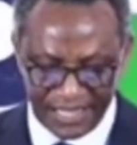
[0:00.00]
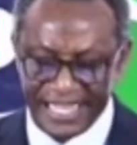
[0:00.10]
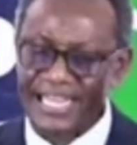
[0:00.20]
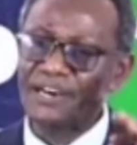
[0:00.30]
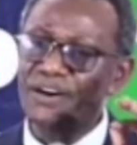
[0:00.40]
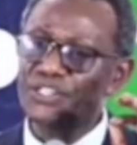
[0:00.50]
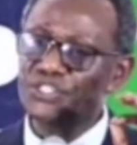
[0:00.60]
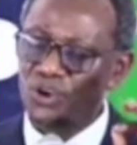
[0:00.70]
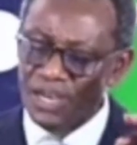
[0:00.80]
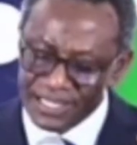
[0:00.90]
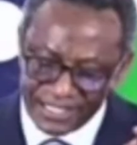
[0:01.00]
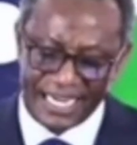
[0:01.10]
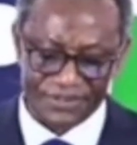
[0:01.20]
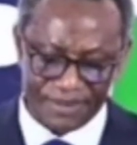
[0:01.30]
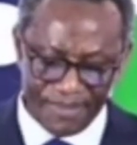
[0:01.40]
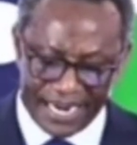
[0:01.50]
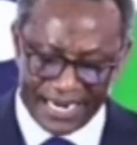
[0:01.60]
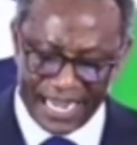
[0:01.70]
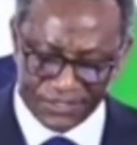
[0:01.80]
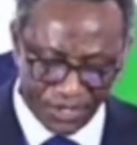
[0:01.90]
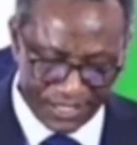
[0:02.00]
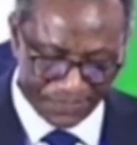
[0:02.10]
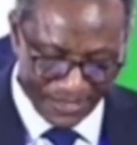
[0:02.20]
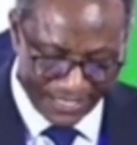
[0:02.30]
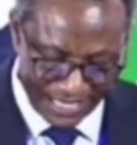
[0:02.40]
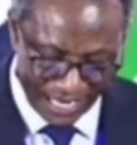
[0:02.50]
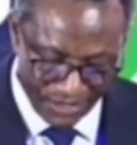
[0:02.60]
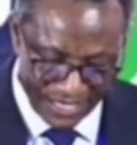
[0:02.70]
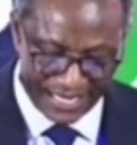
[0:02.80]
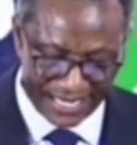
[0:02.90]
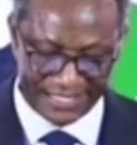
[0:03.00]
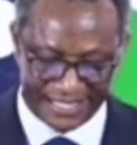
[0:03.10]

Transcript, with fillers: Then there was constant reminder towards personal holiness.